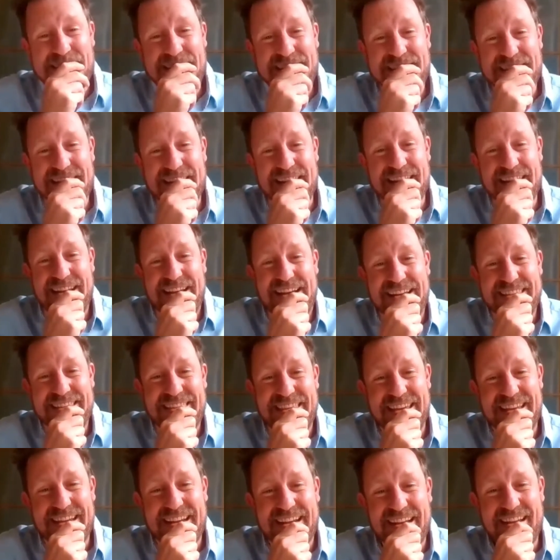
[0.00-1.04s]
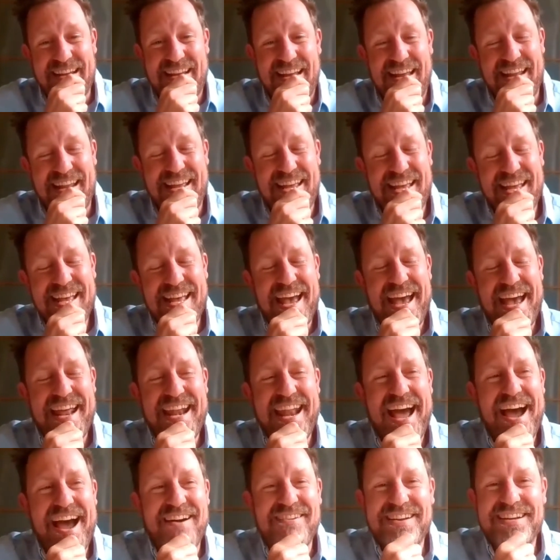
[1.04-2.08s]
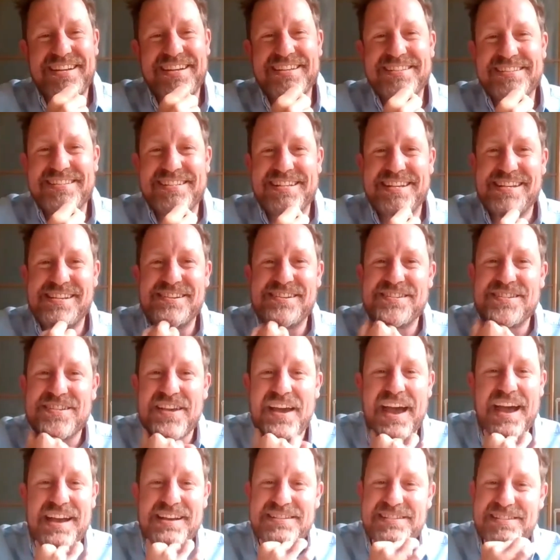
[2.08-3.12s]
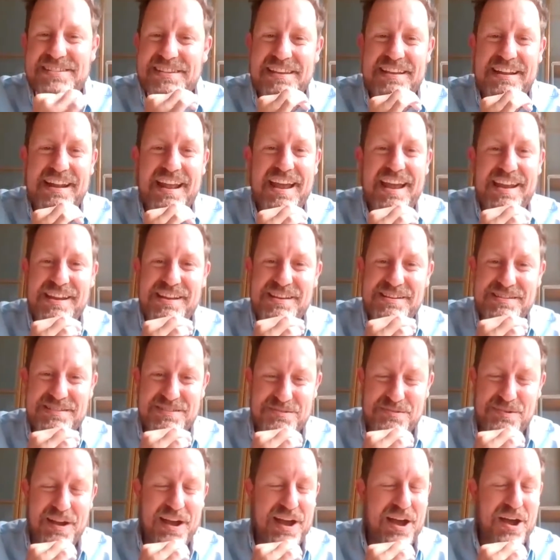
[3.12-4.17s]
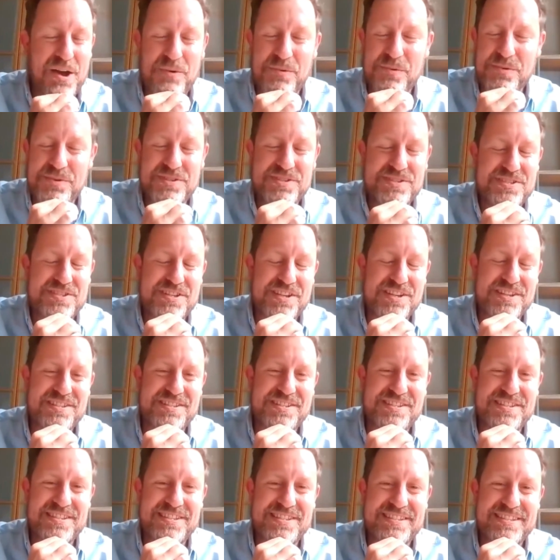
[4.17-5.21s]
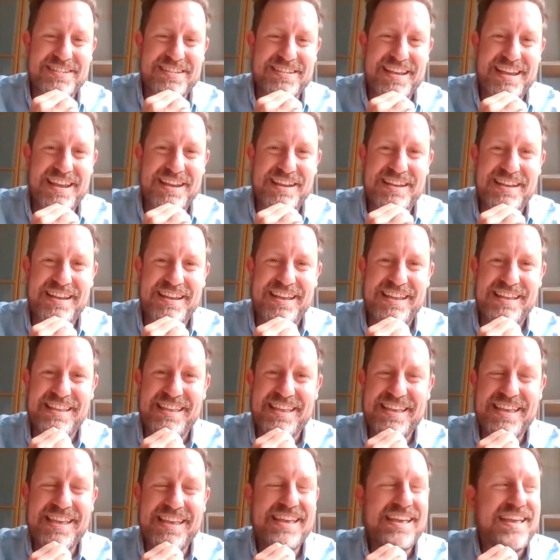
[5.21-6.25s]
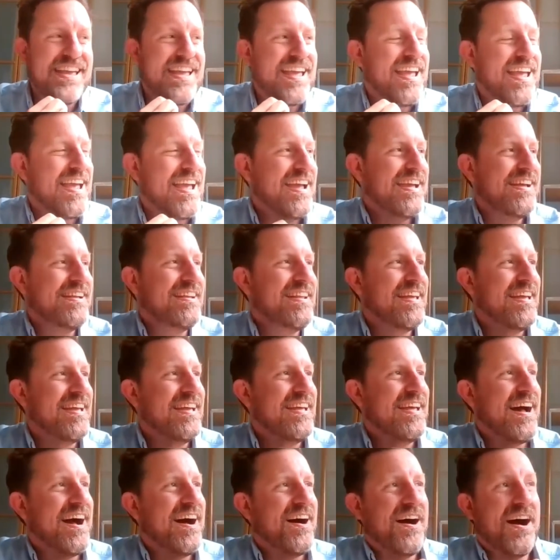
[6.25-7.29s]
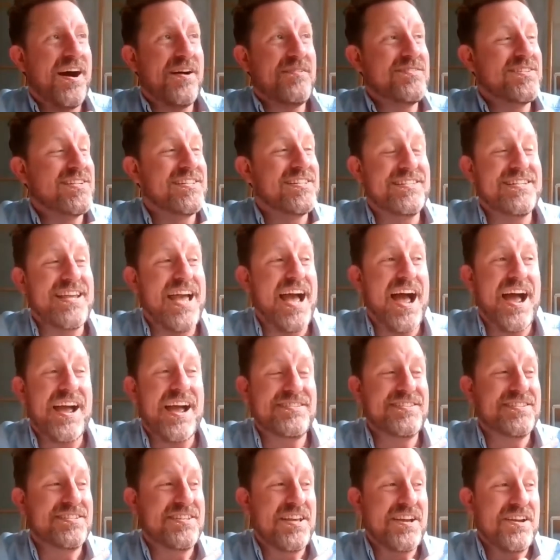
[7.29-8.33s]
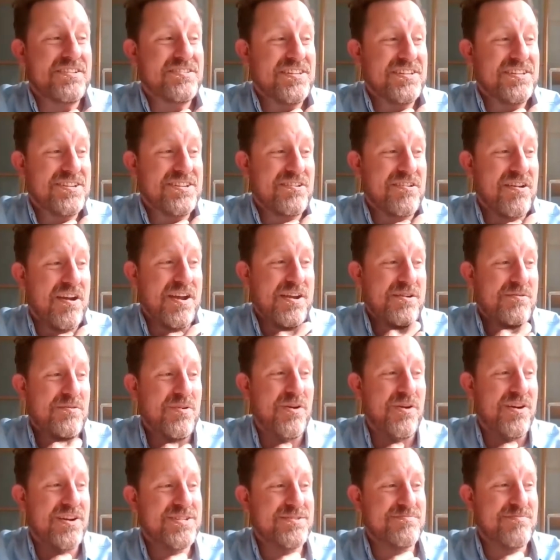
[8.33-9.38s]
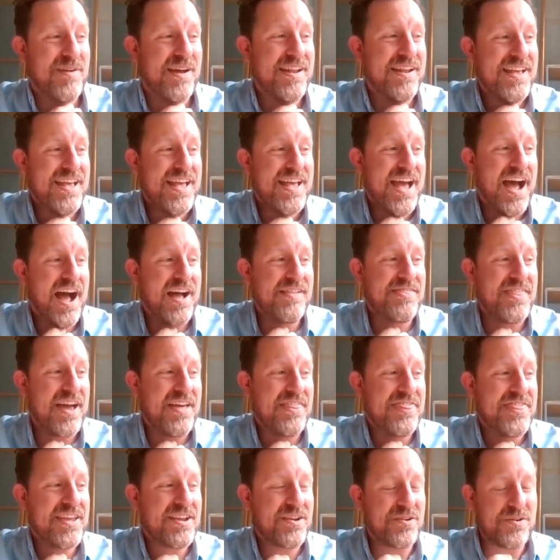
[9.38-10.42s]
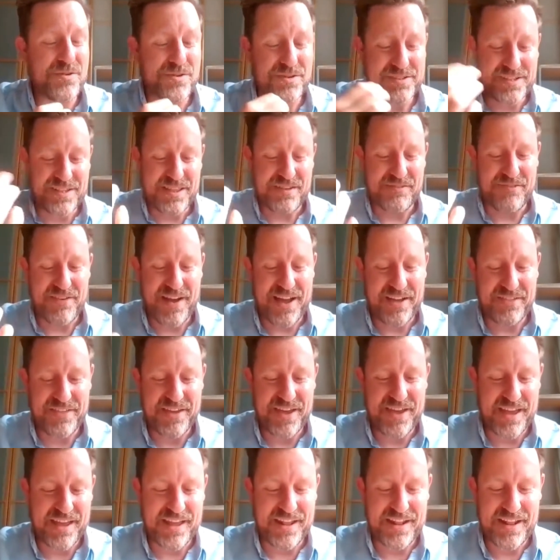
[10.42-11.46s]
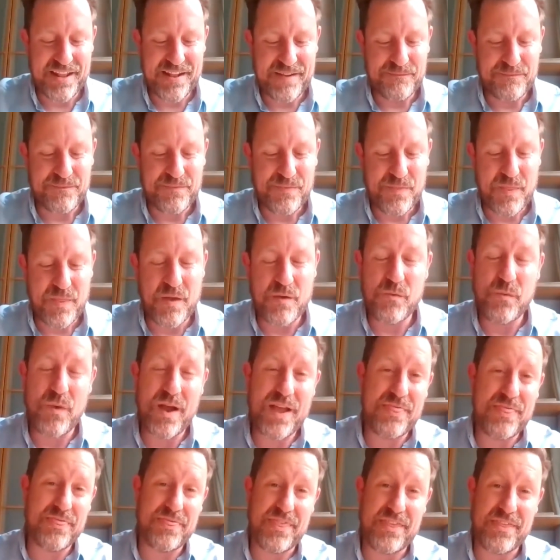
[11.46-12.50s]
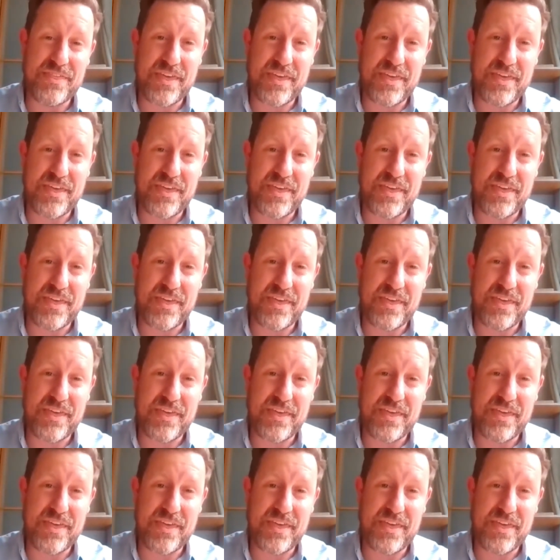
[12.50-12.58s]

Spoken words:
to see, I think, and how it continued to escalate as well was just I've just, yeah, it's such a great watch. But I think also the fact that when